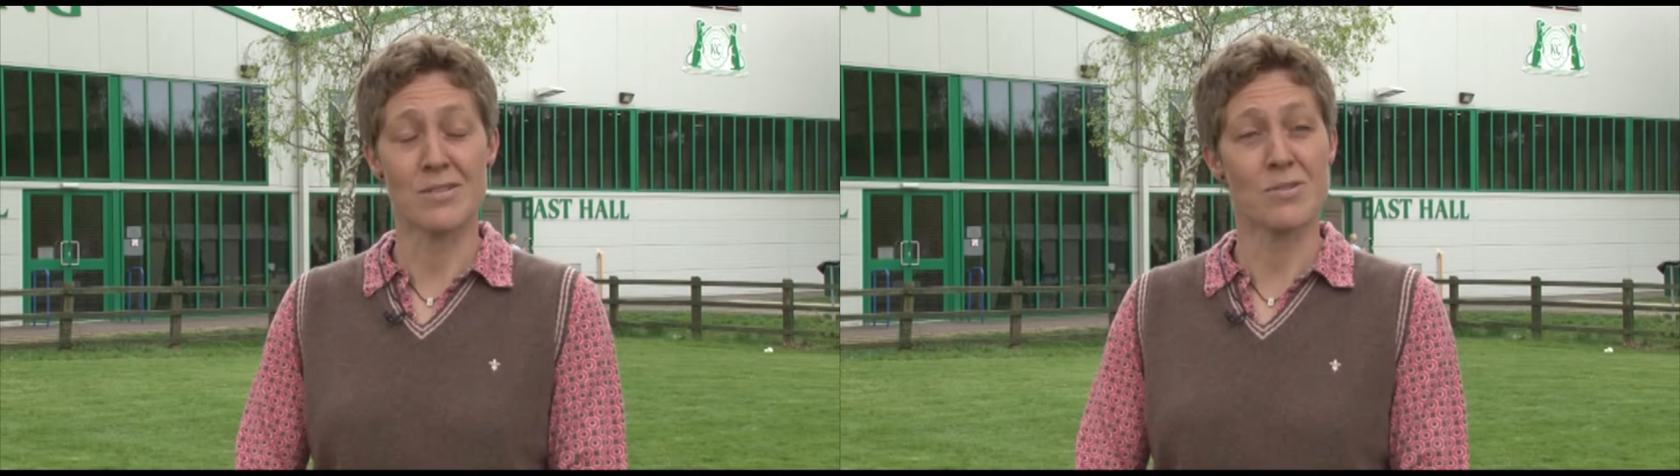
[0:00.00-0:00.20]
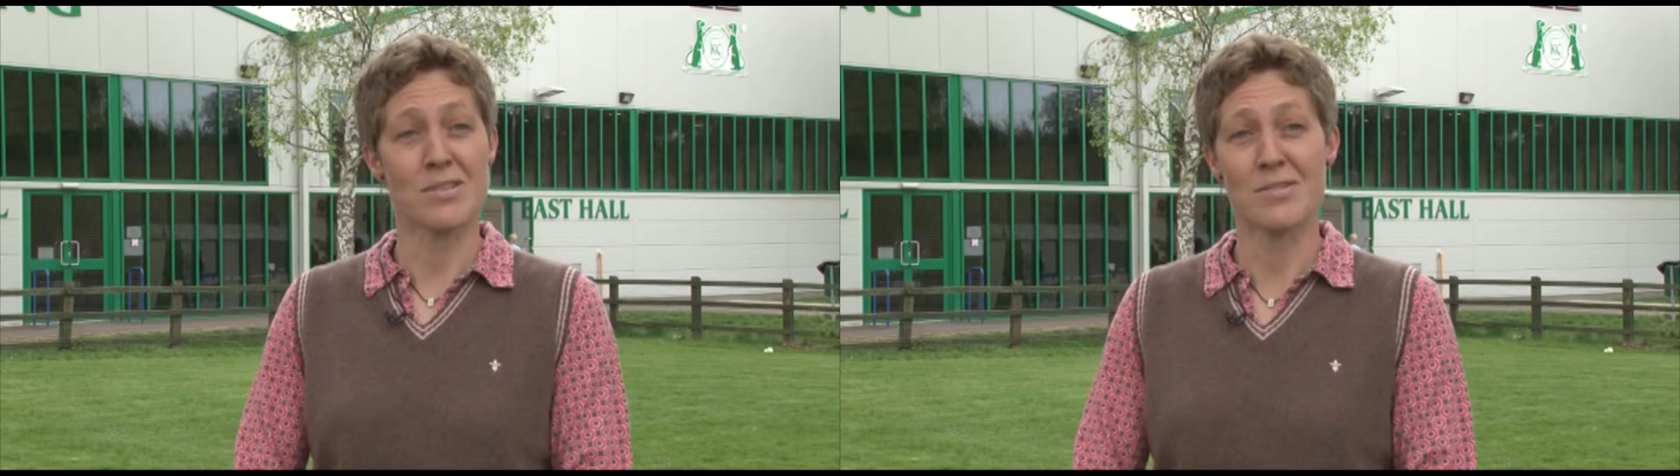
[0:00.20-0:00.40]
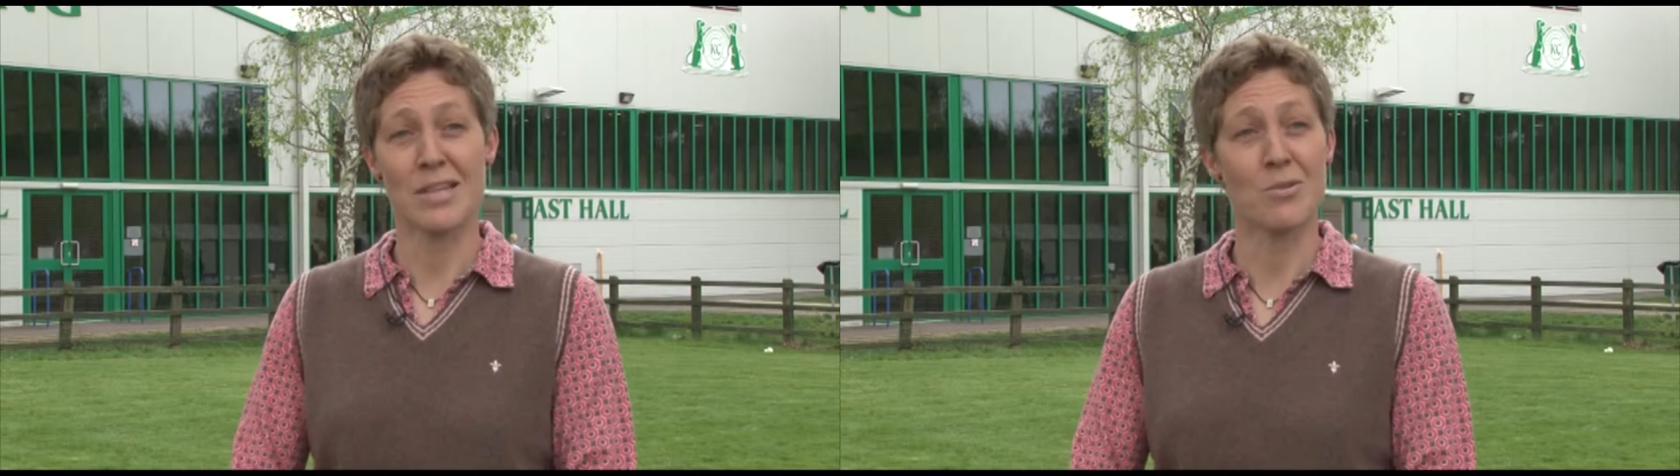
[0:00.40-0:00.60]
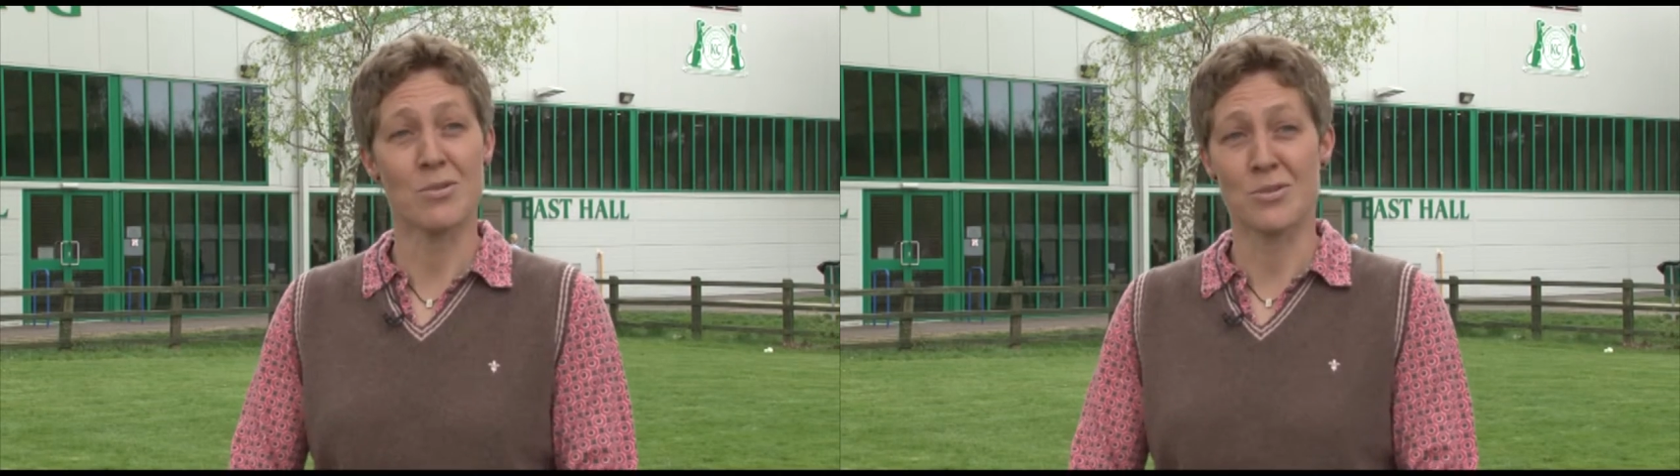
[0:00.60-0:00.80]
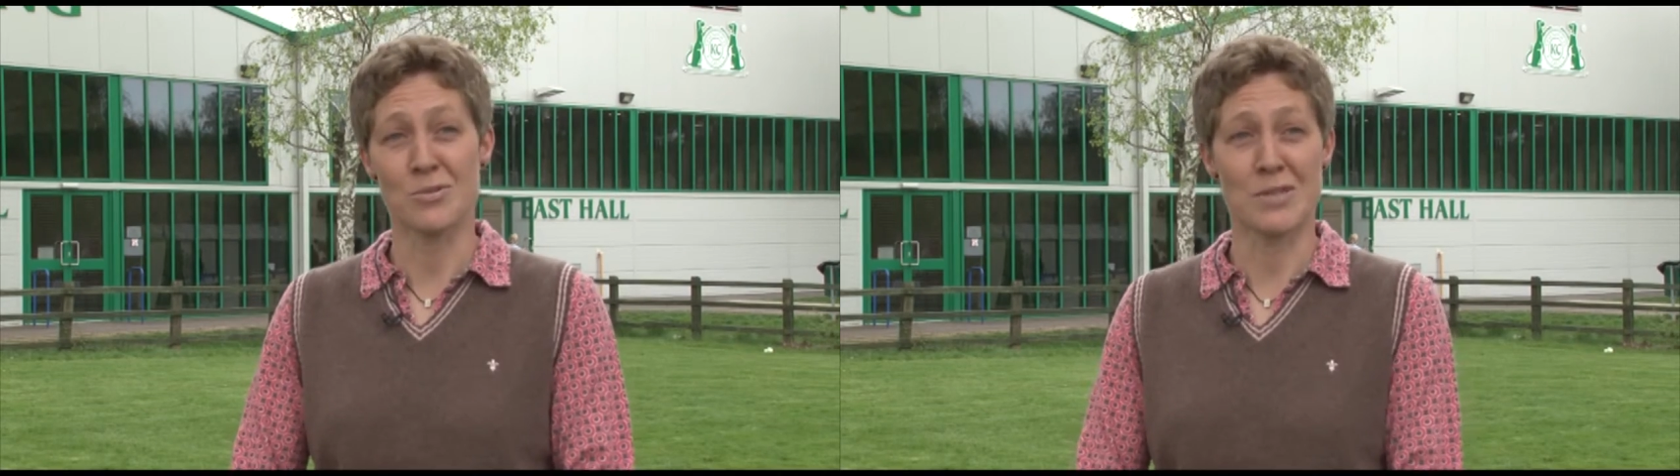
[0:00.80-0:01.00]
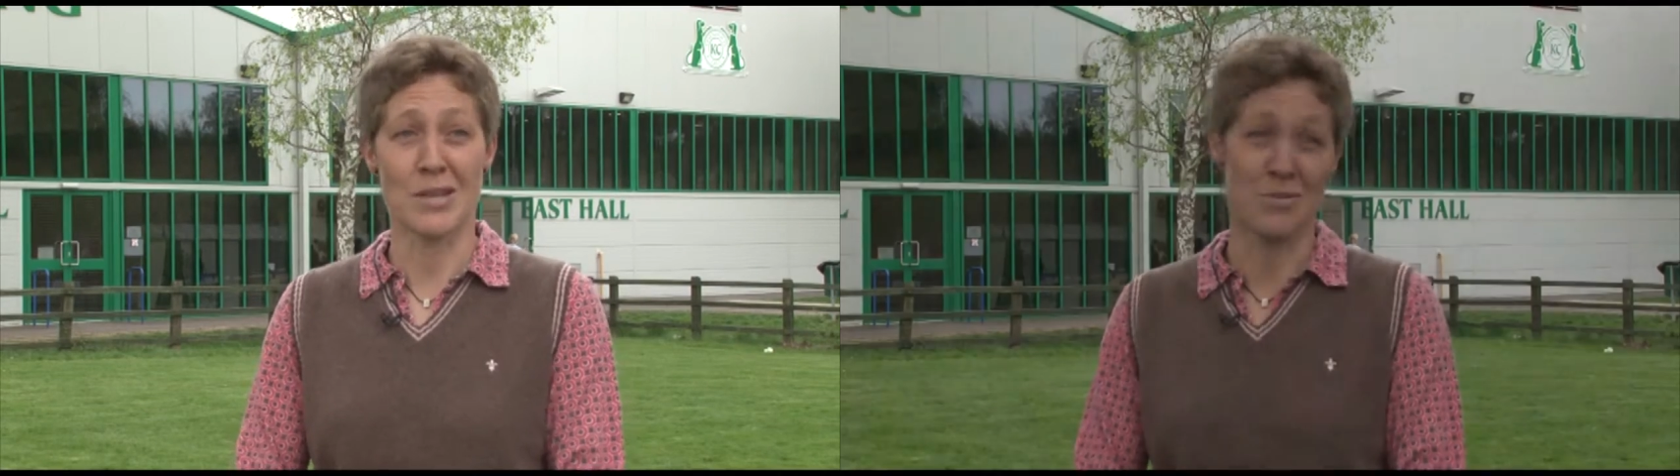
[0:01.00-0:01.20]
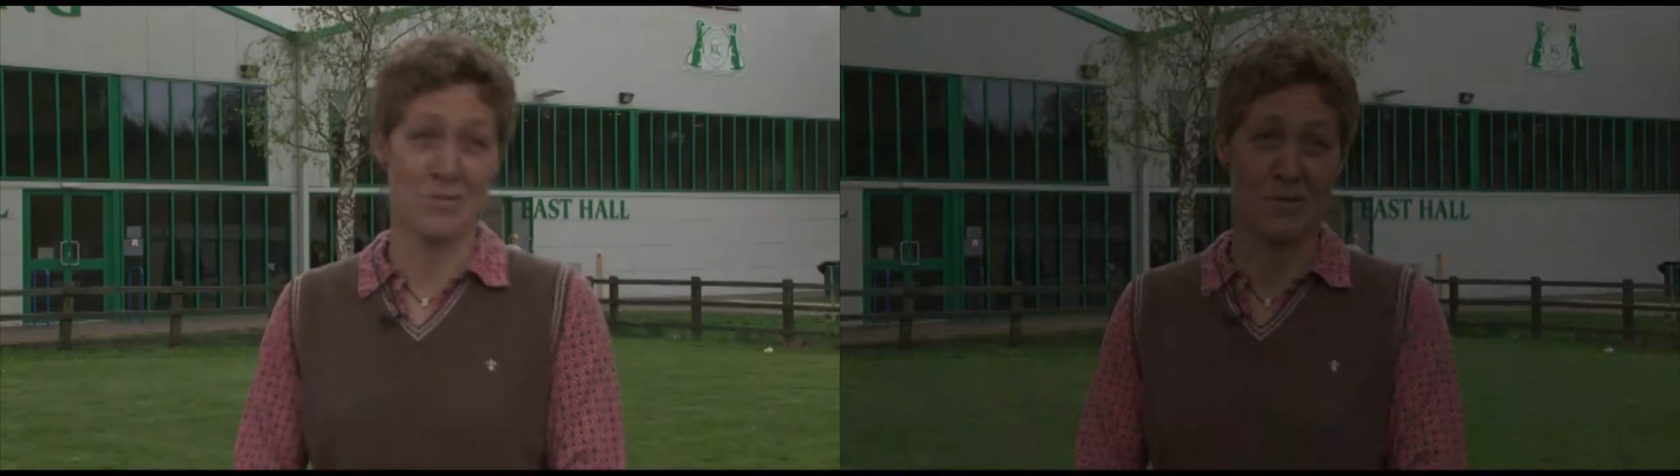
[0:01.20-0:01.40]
so I seemed to get all the dogs with him.